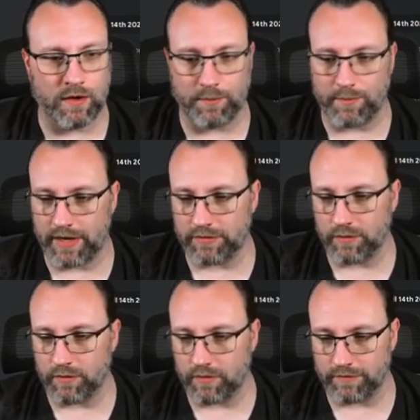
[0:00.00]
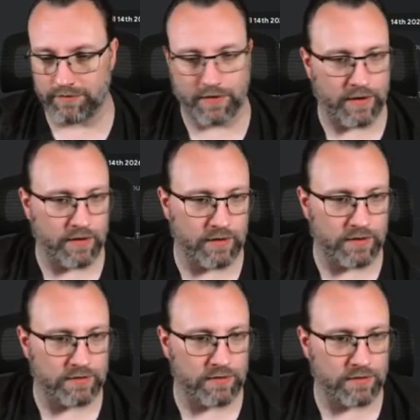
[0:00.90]
Magno on fire.
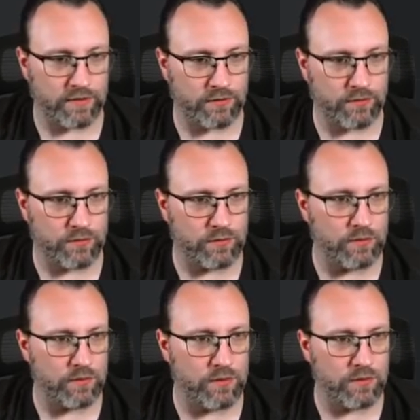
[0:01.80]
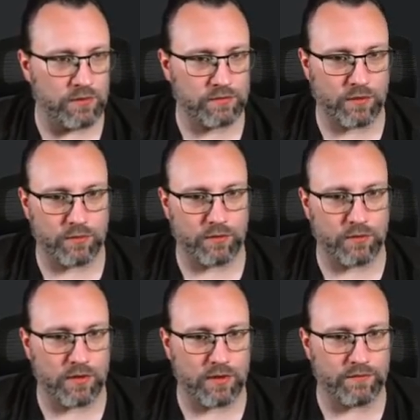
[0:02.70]
Let's look through. Let's go through
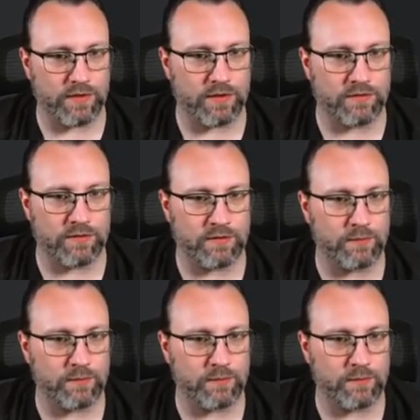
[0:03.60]
all of this